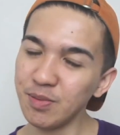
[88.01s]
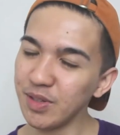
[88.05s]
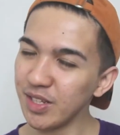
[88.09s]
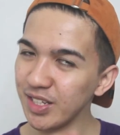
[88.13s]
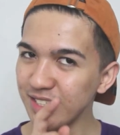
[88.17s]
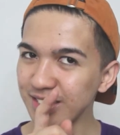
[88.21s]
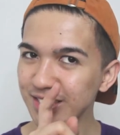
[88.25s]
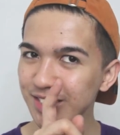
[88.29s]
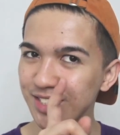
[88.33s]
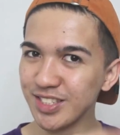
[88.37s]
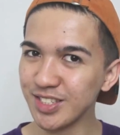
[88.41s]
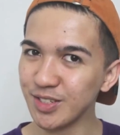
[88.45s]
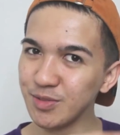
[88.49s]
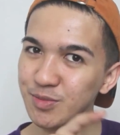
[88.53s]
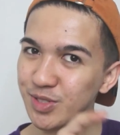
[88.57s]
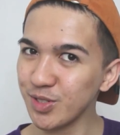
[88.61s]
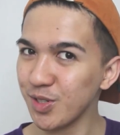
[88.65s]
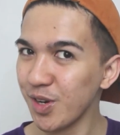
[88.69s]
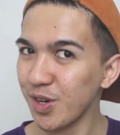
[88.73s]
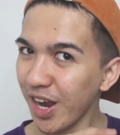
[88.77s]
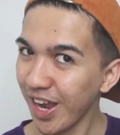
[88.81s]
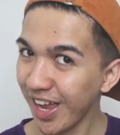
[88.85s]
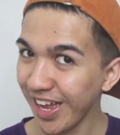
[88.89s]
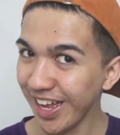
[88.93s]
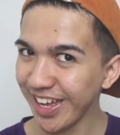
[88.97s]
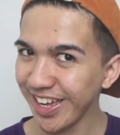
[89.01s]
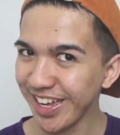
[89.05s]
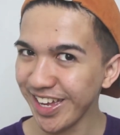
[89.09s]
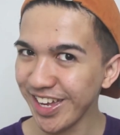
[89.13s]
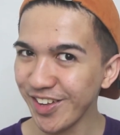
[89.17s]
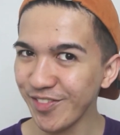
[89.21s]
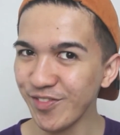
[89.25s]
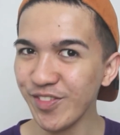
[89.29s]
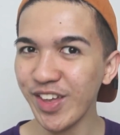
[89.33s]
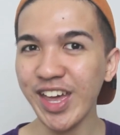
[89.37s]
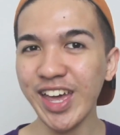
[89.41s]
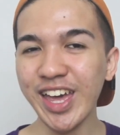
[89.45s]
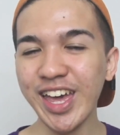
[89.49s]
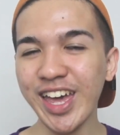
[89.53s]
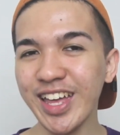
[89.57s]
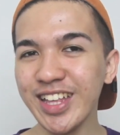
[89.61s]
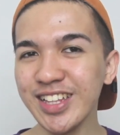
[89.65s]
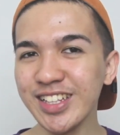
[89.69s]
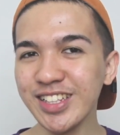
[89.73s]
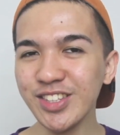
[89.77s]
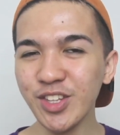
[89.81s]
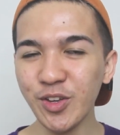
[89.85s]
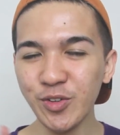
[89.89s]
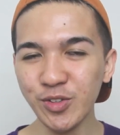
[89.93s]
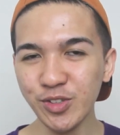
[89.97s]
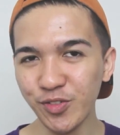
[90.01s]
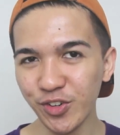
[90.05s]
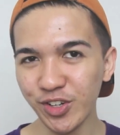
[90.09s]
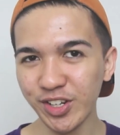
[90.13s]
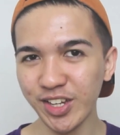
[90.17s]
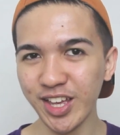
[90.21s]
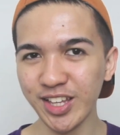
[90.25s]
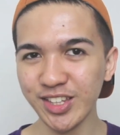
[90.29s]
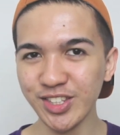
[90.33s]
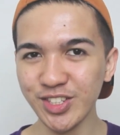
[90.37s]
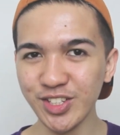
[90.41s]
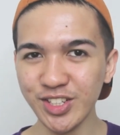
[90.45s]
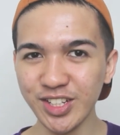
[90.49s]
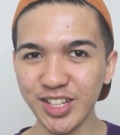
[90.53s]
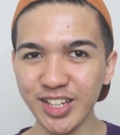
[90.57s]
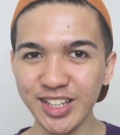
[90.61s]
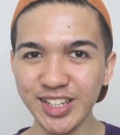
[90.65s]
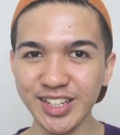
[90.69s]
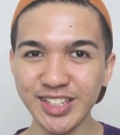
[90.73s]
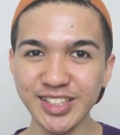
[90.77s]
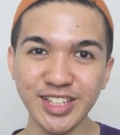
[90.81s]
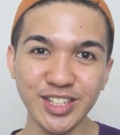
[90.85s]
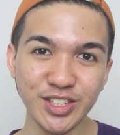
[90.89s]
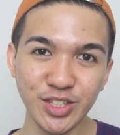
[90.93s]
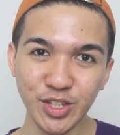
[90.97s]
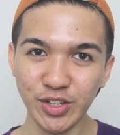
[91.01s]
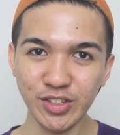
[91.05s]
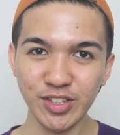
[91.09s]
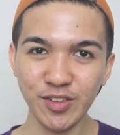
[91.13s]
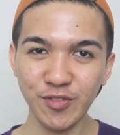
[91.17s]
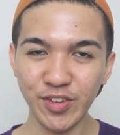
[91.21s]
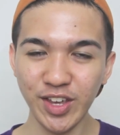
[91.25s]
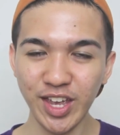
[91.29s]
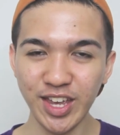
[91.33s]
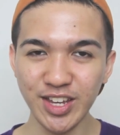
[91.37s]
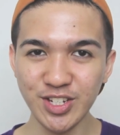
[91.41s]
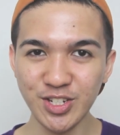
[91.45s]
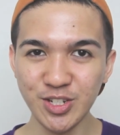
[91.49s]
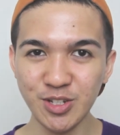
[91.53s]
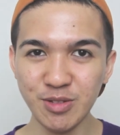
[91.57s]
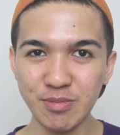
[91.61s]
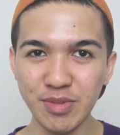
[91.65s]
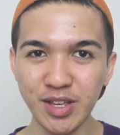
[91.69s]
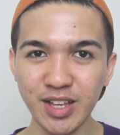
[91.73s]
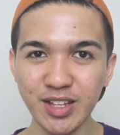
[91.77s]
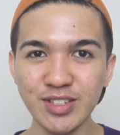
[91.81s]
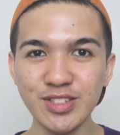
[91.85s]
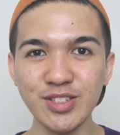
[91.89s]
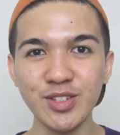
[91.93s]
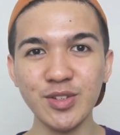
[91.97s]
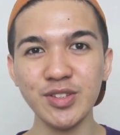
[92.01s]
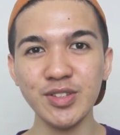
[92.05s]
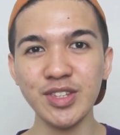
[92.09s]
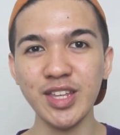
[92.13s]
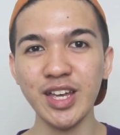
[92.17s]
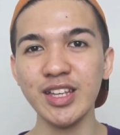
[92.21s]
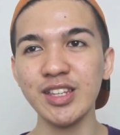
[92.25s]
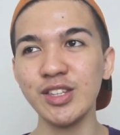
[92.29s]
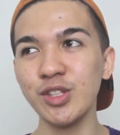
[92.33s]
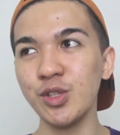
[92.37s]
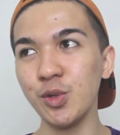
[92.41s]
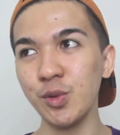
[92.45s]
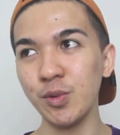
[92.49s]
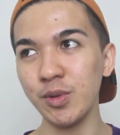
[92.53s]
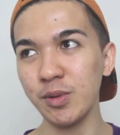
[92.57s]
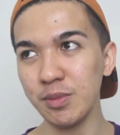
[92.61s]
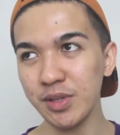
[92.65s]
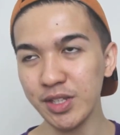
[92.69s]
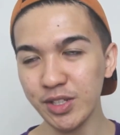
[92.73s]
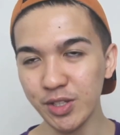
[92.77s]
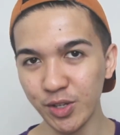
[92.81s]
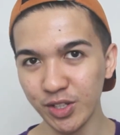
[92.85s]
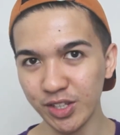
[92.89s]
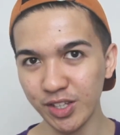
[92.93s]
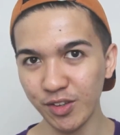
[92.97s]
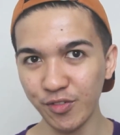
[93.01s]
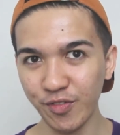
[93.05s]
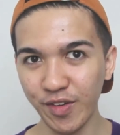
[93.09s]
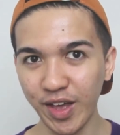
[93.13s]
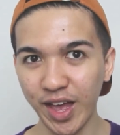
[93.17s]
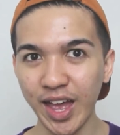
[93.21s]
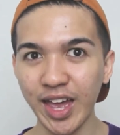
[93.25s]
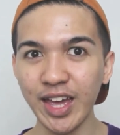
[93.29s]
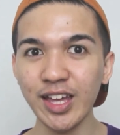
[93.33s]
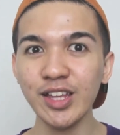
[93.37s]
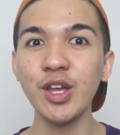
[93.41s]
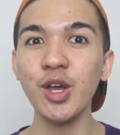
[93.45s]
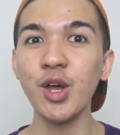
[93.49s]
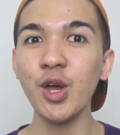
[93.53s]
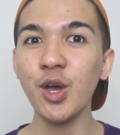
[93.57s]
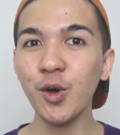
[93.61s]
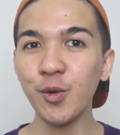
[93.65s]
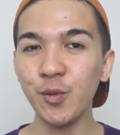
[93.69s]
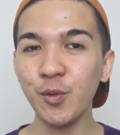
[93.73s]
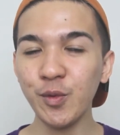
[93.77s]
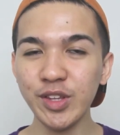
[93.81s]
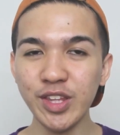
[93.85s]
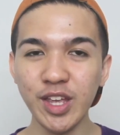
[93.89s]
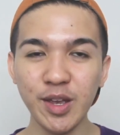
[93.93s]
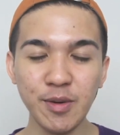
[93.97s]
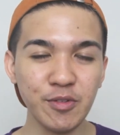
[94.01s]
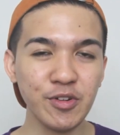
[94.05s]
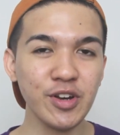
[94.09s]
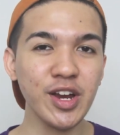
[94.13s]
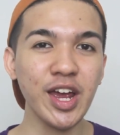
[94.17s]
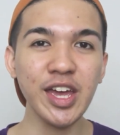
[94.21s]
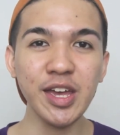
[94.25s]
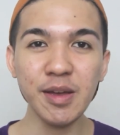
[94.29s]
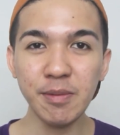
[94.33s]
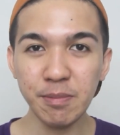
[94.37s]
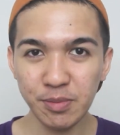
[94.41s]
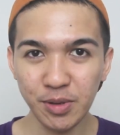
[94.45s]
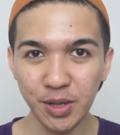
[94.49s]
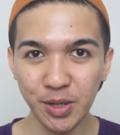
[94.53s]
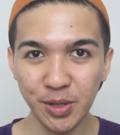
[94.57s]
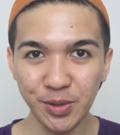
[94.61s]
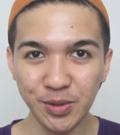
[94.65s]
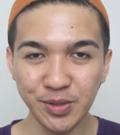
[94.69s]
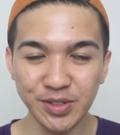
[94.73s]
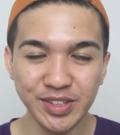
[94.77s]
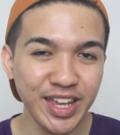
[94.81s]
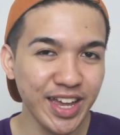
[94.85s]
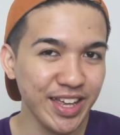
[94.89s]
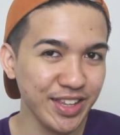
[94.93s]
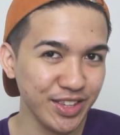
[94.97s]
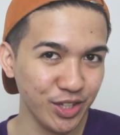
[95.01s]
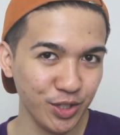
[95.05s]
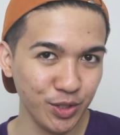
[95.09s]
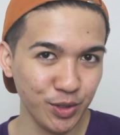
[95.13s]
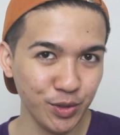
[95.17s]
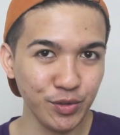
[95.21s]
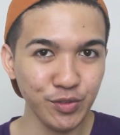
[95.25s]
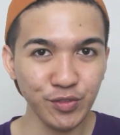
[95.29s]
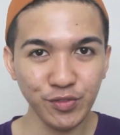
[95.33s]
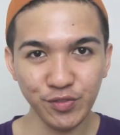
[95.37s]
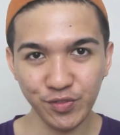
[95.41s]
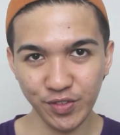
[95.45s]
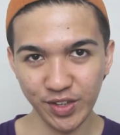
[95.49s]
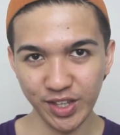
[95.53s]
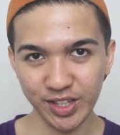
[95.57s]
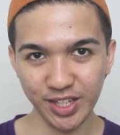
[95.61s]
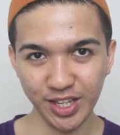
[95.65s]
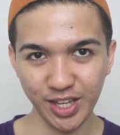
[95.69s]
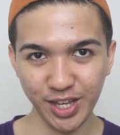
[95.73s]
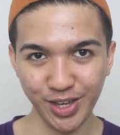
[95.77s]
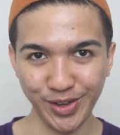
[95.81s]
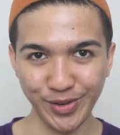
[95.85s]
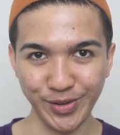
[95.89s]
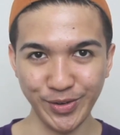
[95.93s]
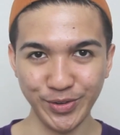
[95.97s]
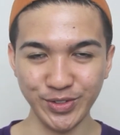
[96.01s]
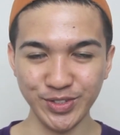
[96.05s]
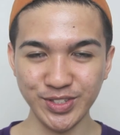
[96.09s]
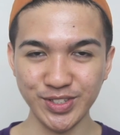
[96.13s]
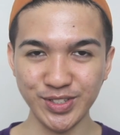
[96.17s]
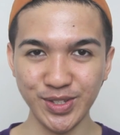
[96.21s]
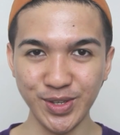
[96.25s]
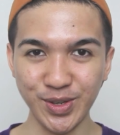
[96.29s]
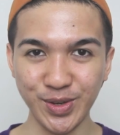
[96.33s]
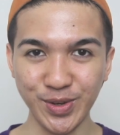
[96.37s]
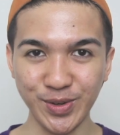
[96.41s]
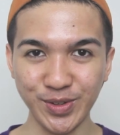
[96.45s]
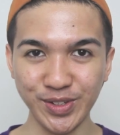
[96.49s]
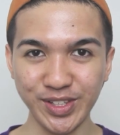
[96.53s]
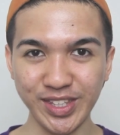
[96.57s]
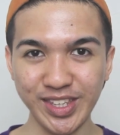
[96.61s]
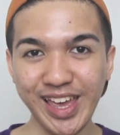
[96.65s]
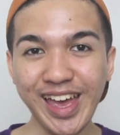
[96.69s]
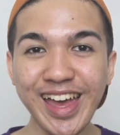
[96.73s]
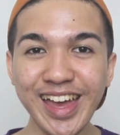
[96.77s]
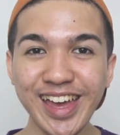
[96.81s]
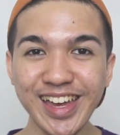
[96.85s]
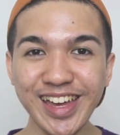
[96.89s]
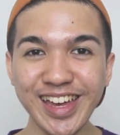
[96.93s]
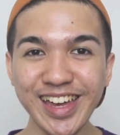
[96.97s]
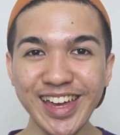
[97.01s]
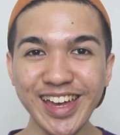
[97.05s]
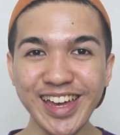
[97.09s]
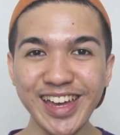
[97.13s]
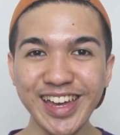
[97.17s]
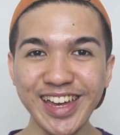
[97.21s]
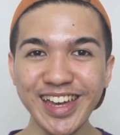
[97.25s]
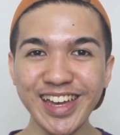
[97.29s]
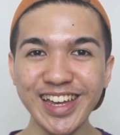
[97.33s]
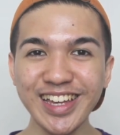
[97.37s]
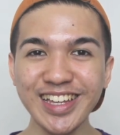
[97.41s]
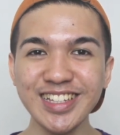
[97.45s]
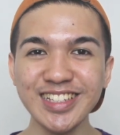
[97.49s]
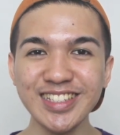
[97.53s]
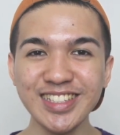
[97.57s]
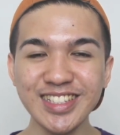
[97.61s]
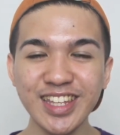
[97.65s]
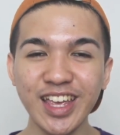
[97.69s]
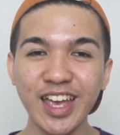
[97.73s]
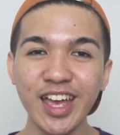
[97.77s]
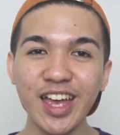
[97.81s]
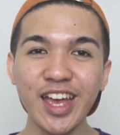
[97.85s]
Please subscribe. And don't forget to click the notification bell so that you will be notified whenever I upload a new video. So yes!